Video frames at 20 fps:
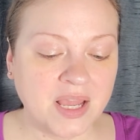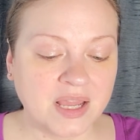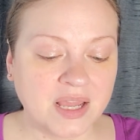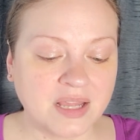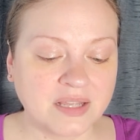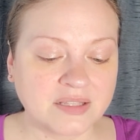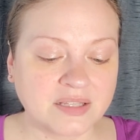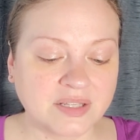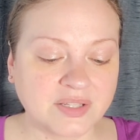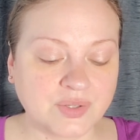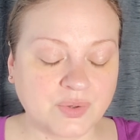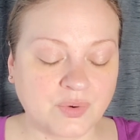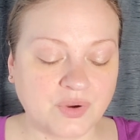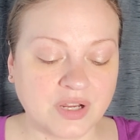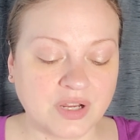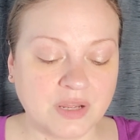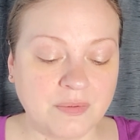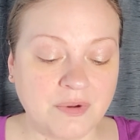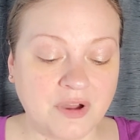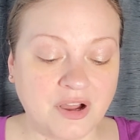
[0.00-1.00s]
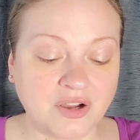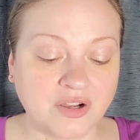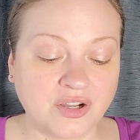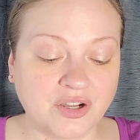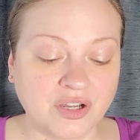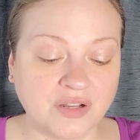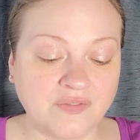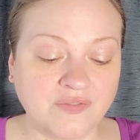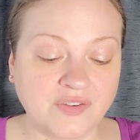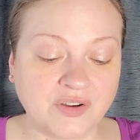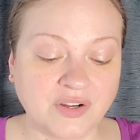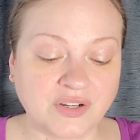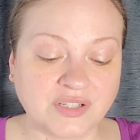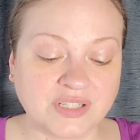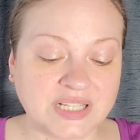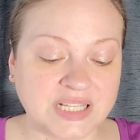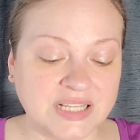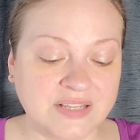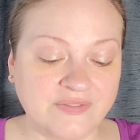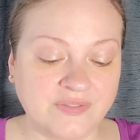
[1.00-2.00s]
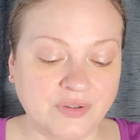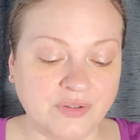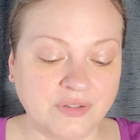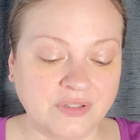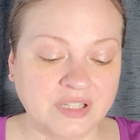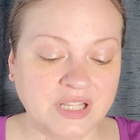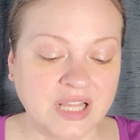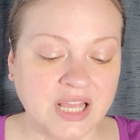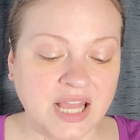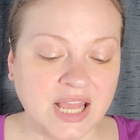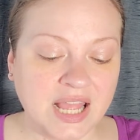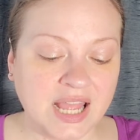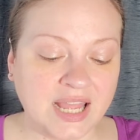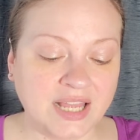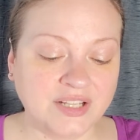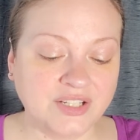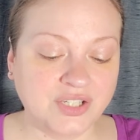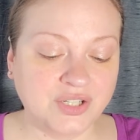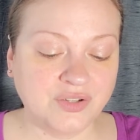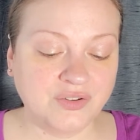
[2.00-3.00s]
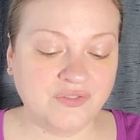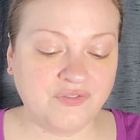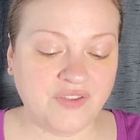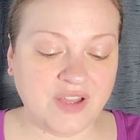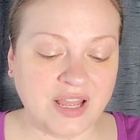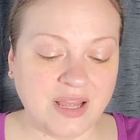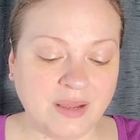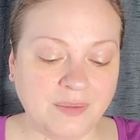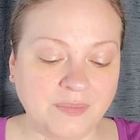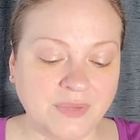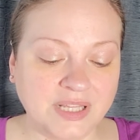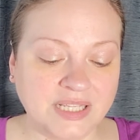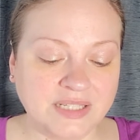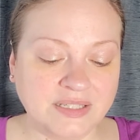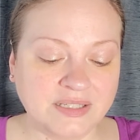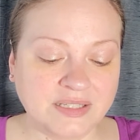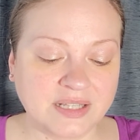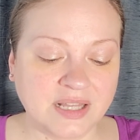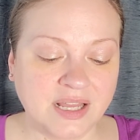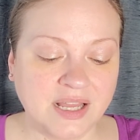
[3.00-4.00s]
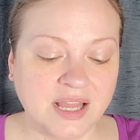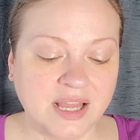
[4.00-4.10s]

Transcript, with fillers: It's a story about good versus evil and two families,